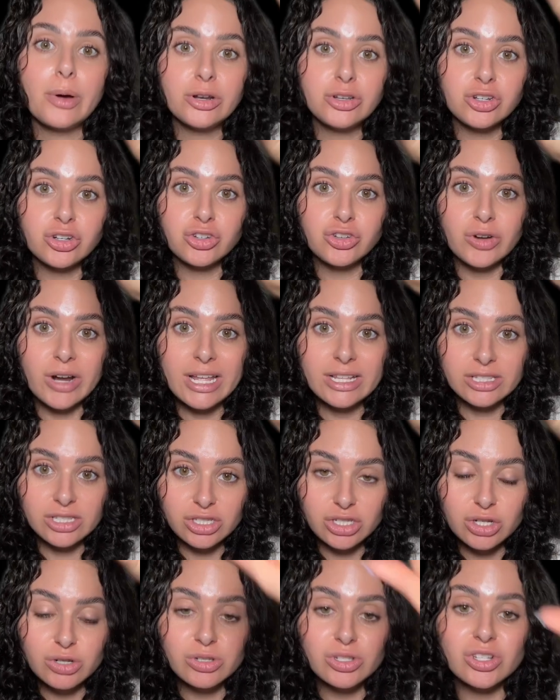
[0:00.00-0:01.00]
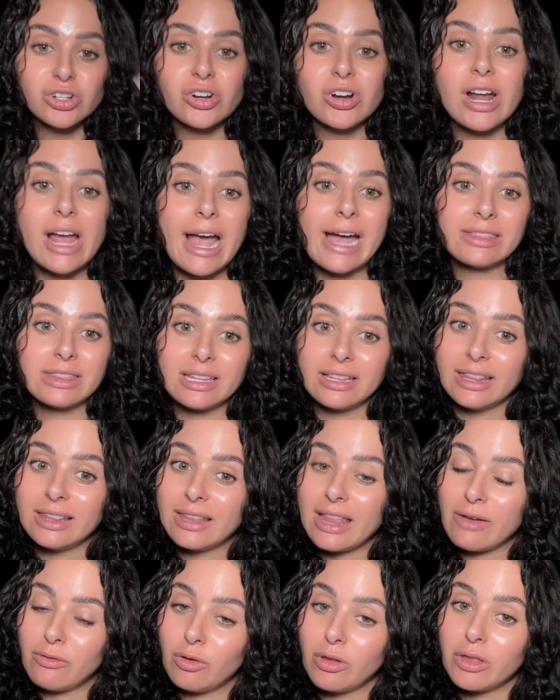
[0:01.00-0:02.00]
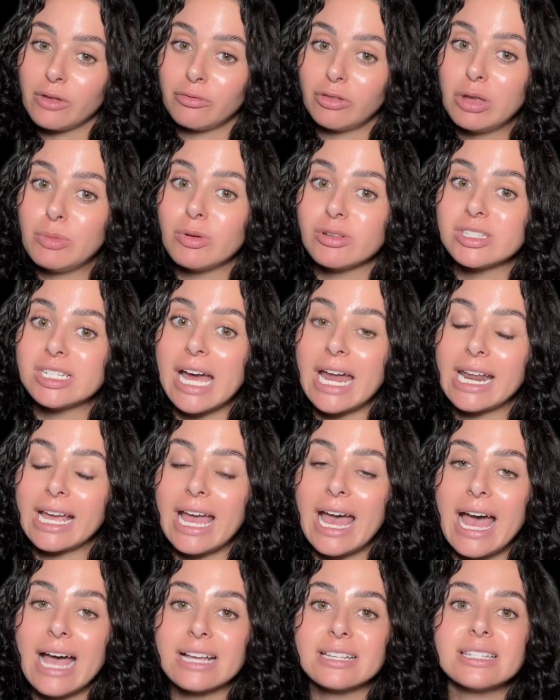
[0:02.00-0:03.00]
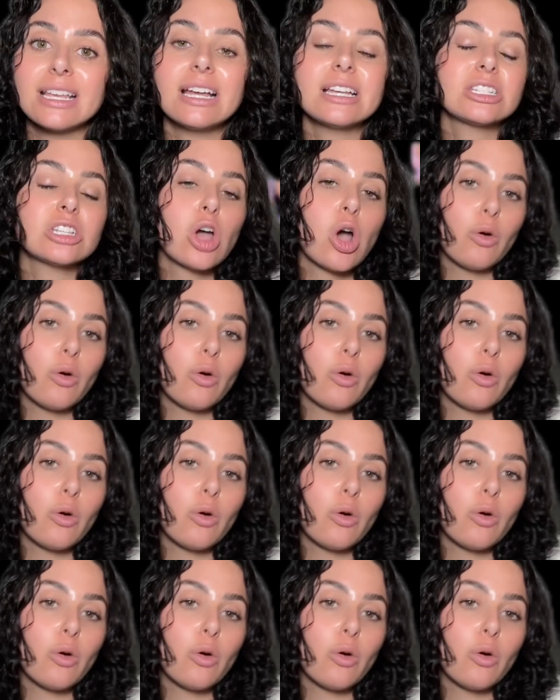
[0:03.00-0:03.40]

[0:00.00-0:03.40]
Put your transducer at the level of the phlebostatic axis.